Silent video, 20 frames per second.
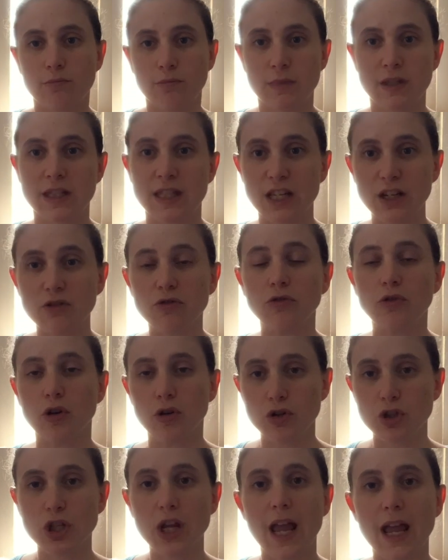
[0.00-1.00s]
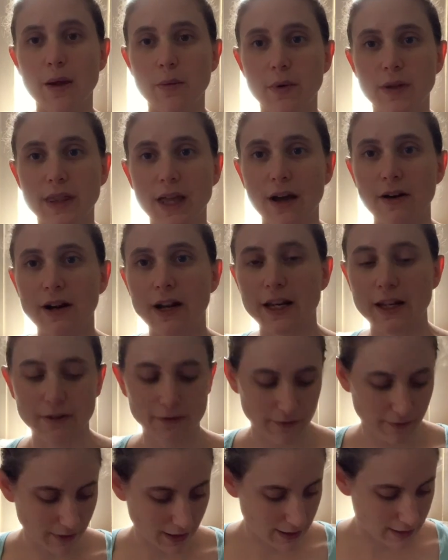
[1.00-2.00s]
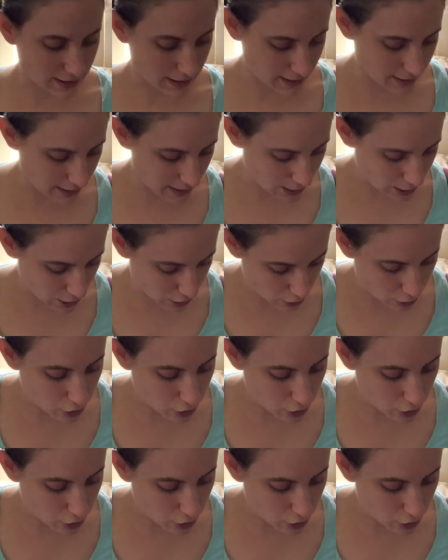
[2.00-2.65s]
single crochet without any fancy stitches.